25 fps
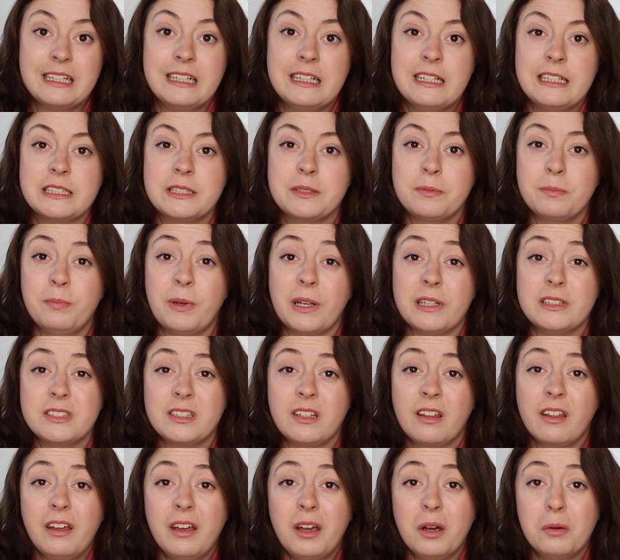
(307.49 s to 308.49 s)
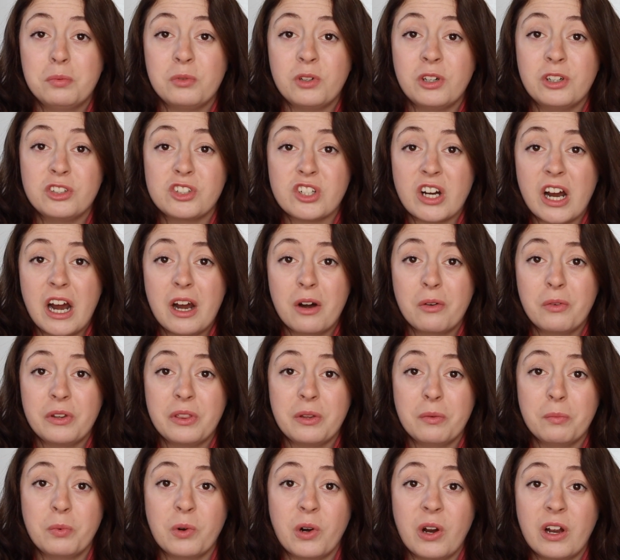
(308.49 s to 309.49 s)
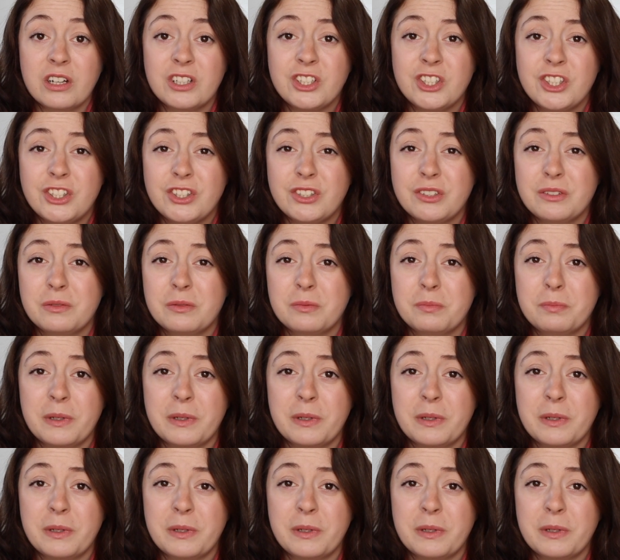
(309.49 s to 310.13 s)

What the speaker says: It's basically a blow dryer with a brush,